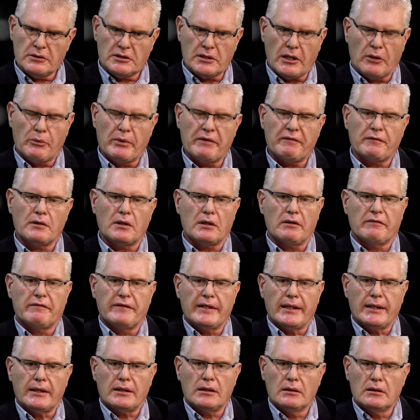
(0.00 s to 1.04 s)
So we've got a
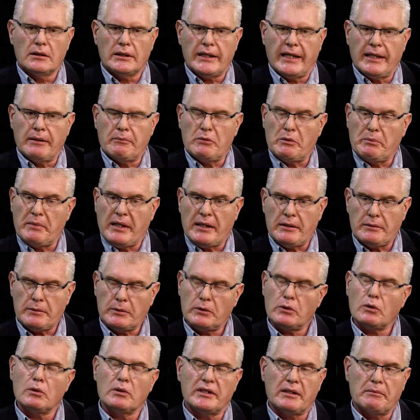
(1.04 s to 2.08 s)
vehicle in Momentum
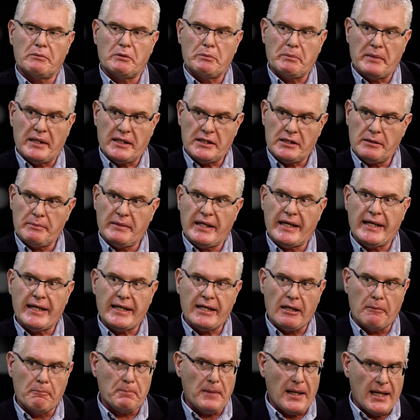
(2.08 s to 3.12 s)
called the Momentum
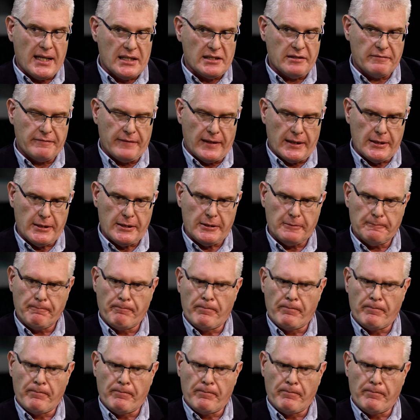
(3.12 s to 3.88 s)
Income Plus Fund.